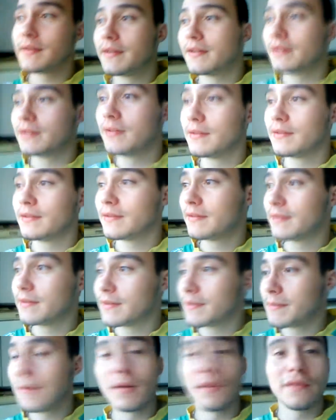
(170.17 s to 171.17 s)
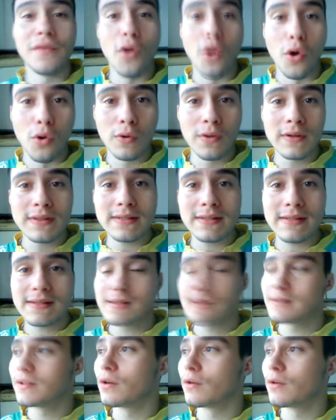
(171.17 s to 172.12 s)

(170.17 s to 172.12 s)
in the middle of August.